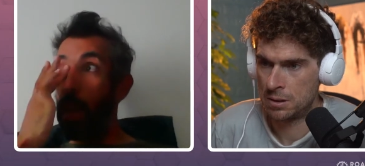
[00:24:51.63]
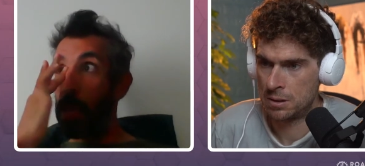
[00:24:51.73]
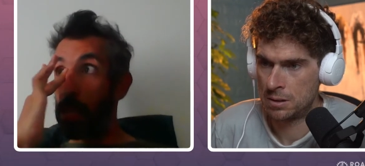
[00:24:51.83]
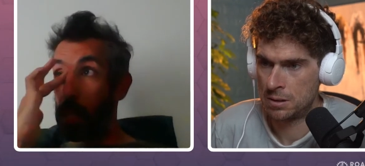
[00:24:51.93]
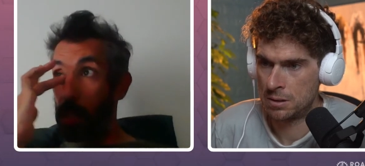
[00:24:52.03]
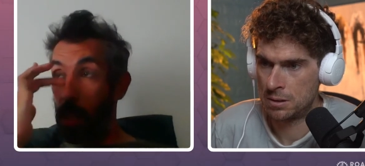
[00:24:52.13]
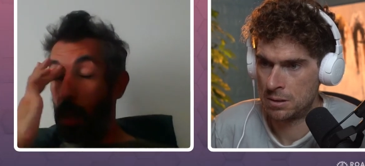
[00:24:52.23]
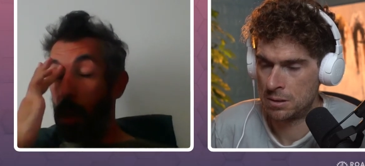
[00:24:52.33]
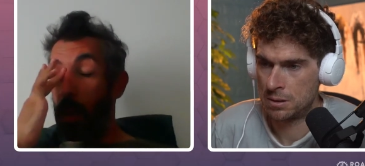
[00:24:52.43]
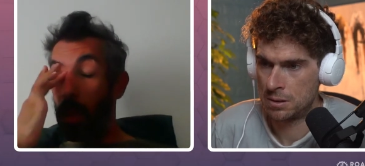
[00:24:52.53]
Speaker 1: that's
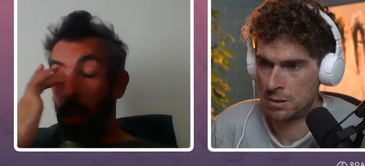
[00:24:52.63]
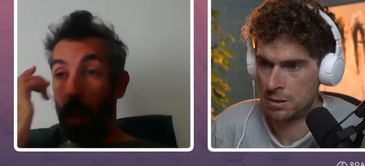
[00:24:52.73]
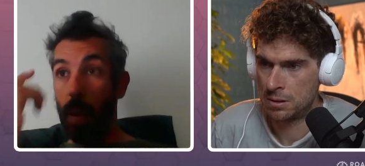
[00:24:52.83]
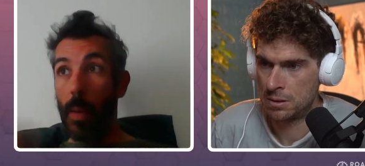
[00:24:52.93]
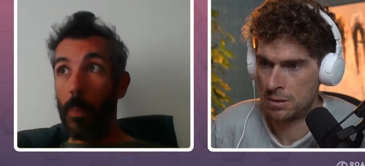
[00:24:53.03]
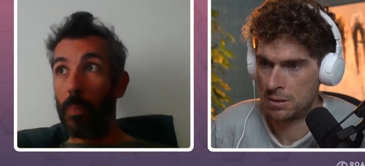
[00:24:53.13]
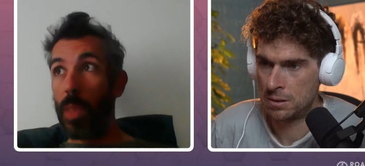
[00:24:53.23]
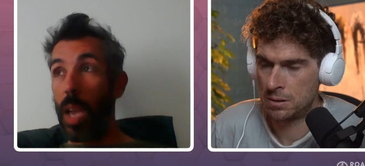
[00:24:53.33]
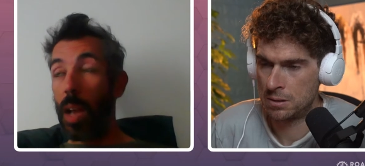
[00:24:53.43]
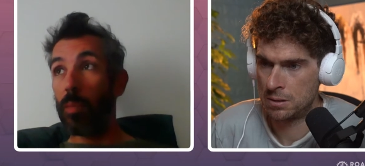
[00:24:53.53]

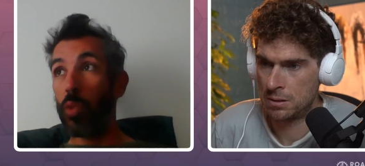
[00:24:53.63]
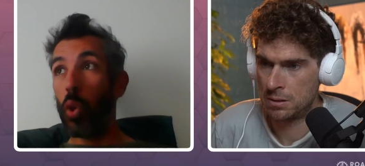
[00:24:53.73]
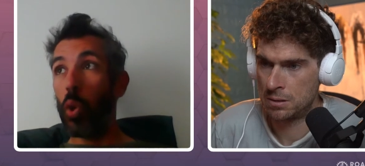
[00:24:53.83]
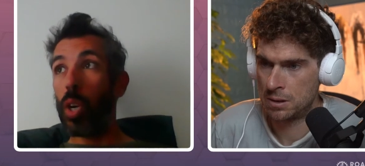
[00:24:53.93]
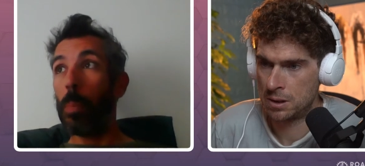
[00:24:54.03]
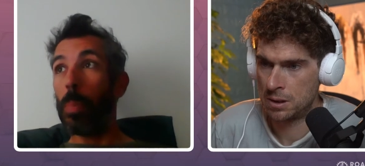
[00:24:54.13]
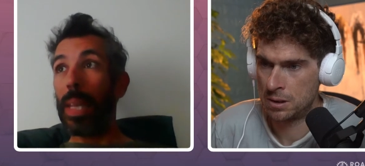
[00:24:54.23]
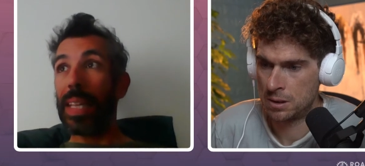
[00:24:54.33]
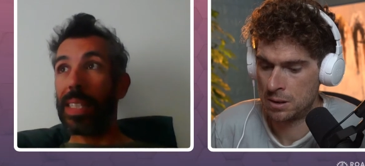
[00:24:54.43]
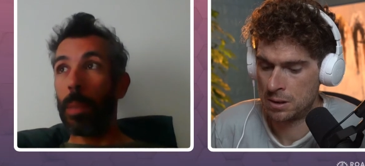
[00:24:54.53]
um, yeah, two
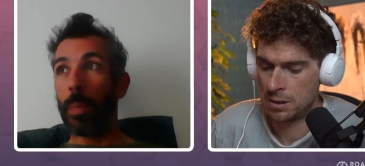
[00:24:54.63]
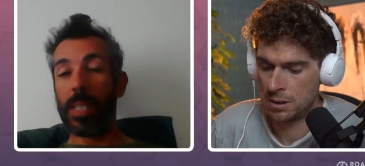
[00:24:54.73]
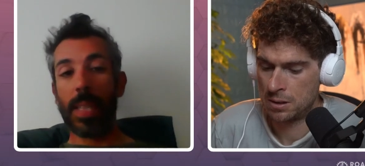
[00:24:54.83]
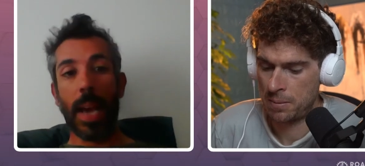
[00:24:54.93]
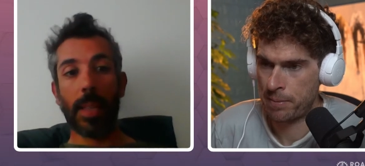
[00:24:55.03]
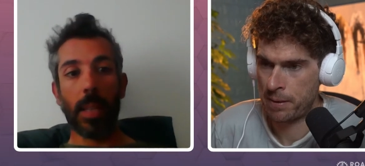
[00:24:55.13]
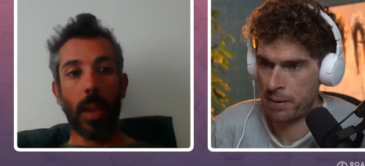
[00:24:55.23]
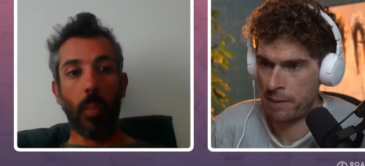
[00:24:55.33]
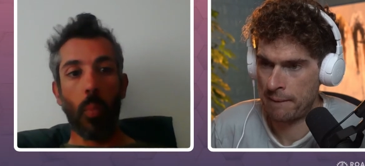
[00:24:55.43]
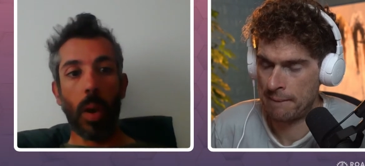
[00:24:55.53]
complete sleepless nights
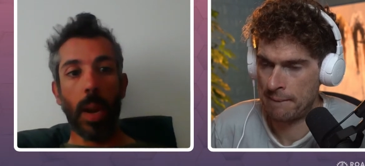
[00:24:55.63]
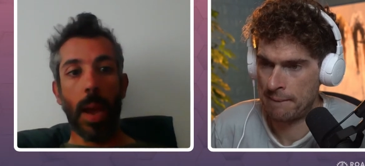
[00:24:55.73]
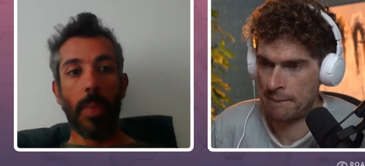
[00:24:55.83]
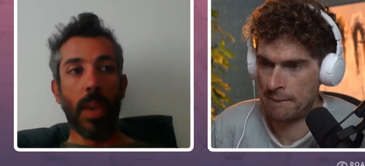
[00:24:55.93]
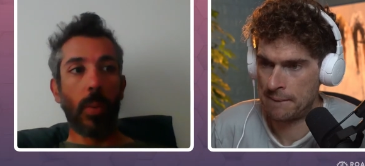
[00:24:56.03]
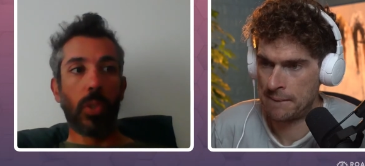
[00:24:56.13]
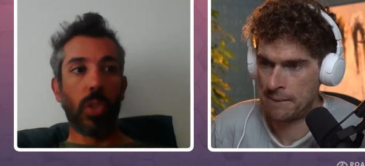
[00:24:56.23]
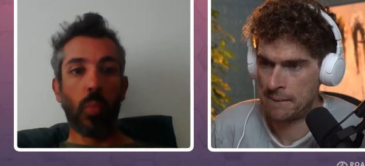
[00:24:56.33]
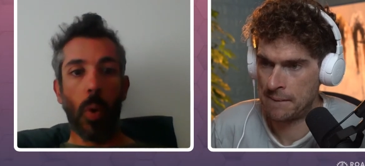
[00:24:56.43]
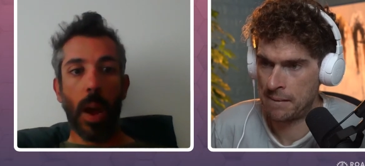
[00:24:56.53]
and one night that
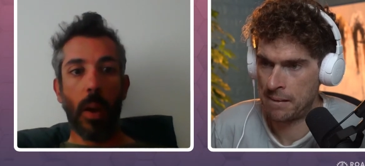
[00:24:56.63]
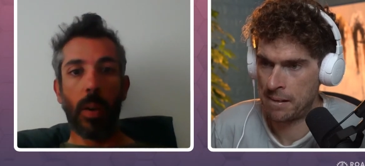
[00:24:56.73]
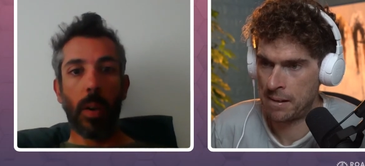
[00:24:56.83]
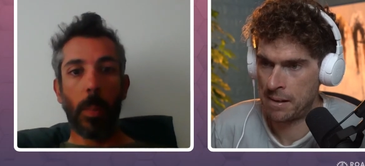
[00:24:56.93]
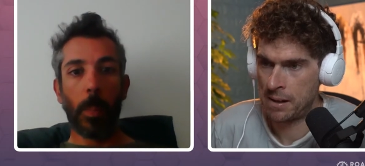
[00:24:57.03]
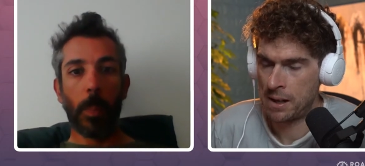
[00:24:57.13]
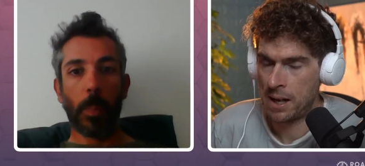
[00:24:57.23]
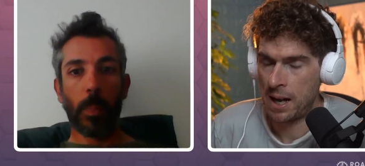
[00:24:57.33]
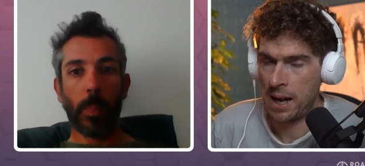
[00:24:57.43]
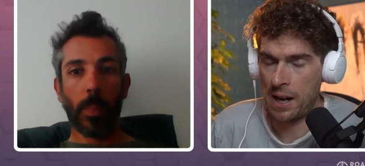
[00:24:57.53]
was just one hour.
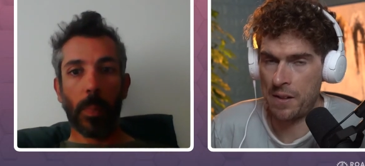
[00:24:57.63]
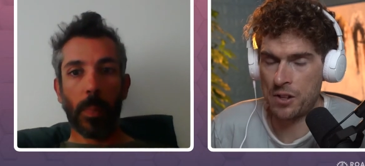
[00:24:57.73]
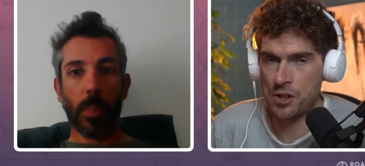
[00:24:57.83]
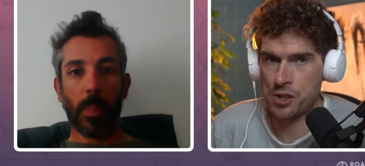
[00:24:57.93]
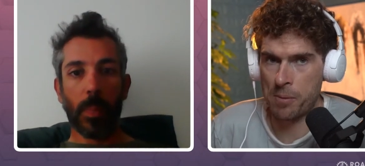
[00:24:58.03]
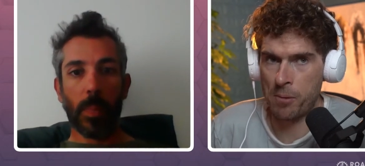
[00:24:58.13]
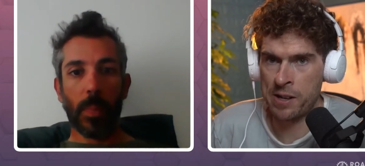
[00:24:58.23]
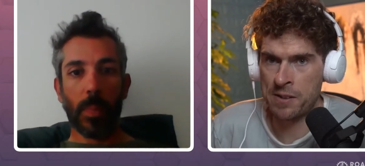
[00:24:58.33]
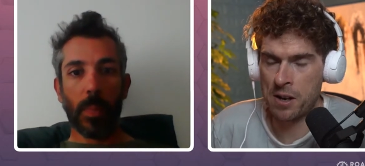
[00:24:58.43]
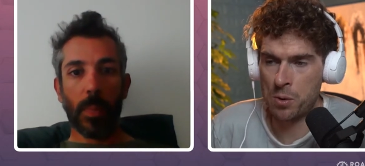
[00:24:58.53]
Speaker 2: And does your
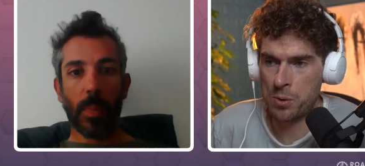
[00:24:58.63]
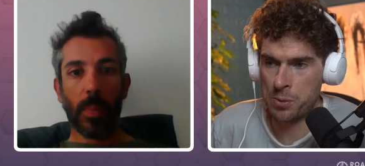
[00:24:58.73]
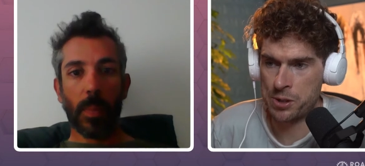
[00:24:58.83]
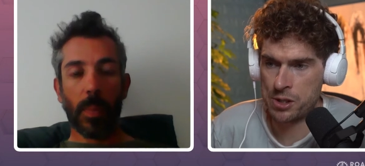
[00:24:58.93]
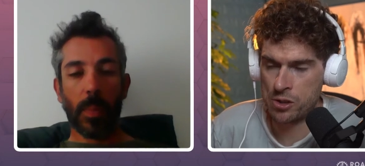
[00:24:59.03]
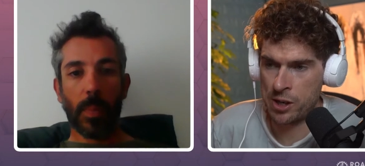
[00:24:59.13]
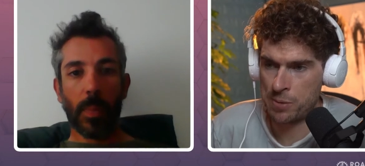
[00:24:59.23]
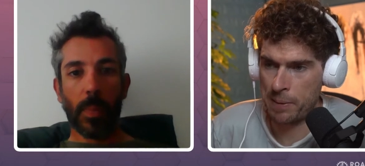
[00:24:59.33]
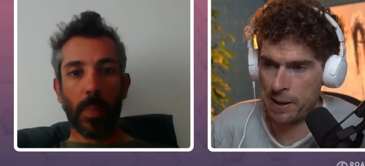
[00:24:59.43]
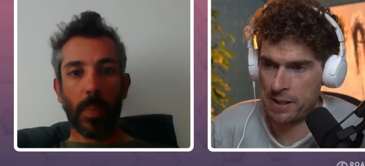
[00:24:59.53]
mind go to a strange
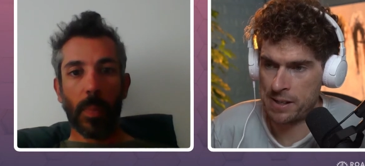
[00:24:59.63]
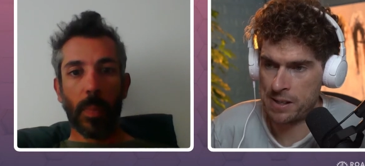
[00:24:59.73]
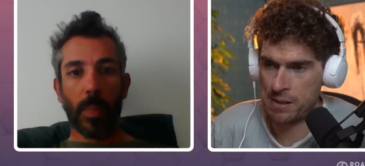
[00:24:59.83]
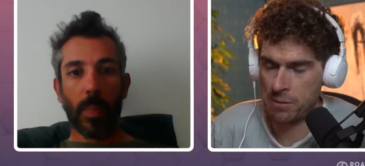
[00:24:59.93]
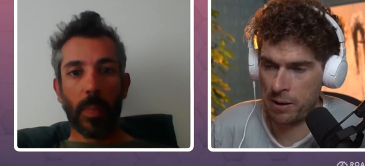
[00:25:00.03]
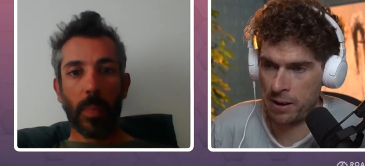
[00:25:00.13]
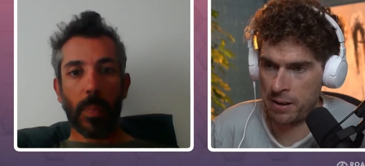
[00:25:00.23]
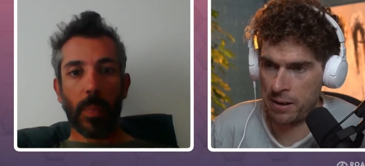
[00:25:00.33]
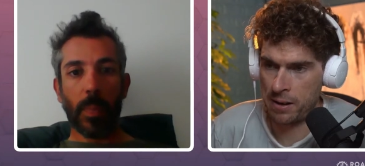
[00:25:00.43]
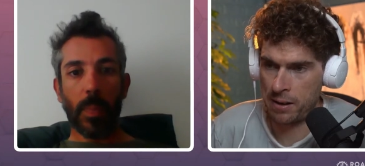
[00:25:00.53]
place when
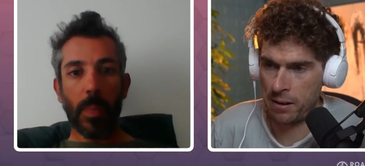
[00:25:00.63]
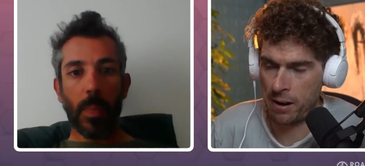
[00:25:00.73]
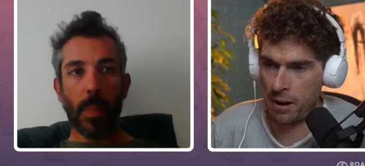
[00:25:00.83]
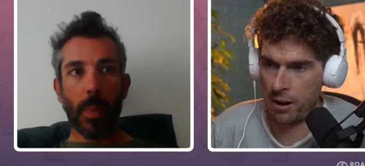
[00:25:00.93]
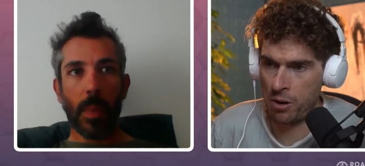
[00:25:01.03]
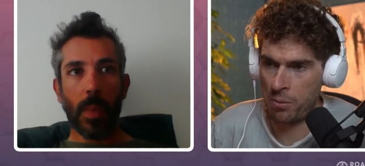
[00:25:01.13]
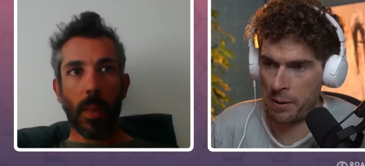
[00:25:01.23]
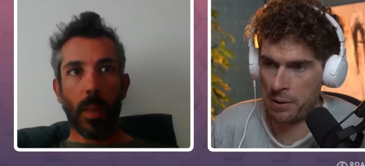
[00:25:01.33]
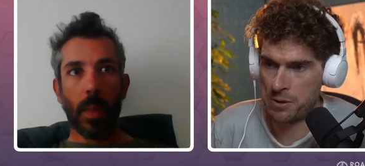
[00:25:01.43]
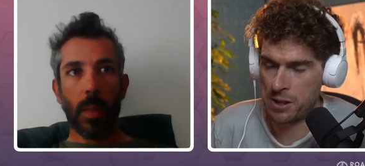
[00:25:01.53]
you're going
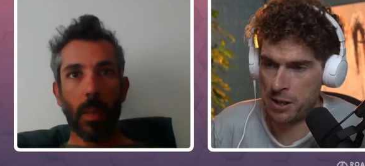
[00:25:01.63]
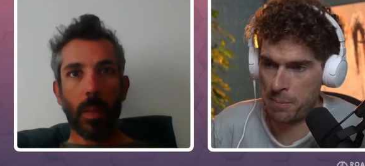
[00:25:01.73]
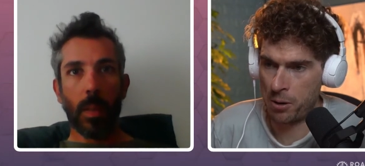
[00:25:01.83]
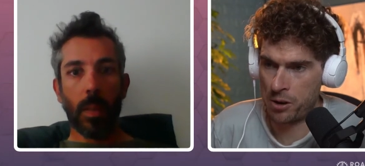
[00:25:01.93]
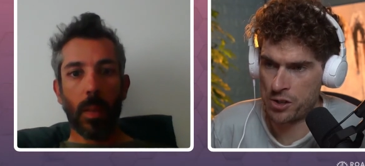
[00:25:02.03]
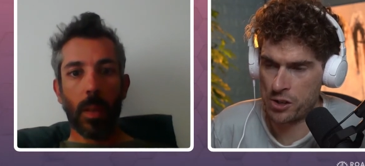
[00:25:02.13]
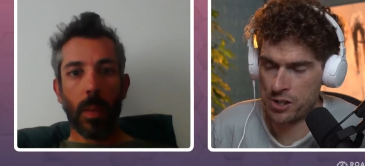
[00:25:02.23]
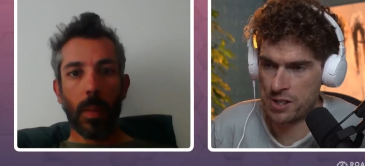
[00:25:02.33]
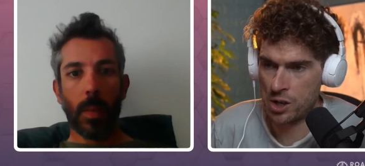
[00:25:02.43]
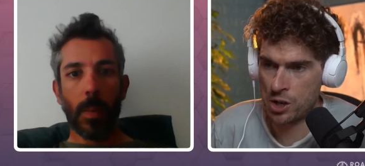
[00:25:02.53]
without sleep, or does your
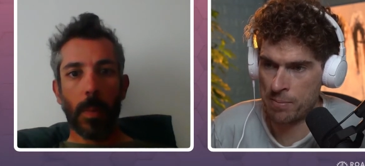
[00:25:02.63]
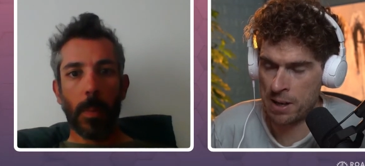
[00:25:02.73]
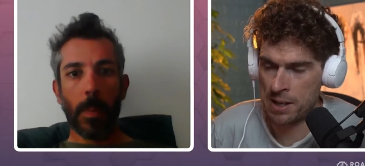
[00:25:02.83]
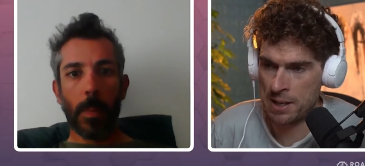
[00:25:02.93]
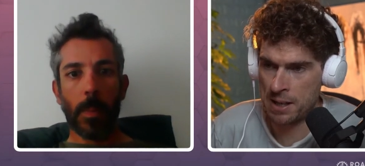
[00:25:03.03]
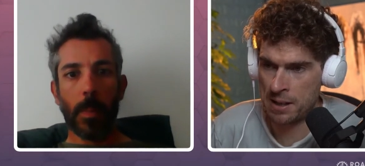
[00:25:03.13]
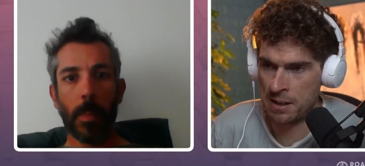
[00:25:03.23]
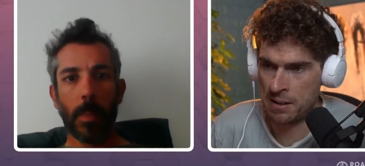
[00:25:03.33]
decision making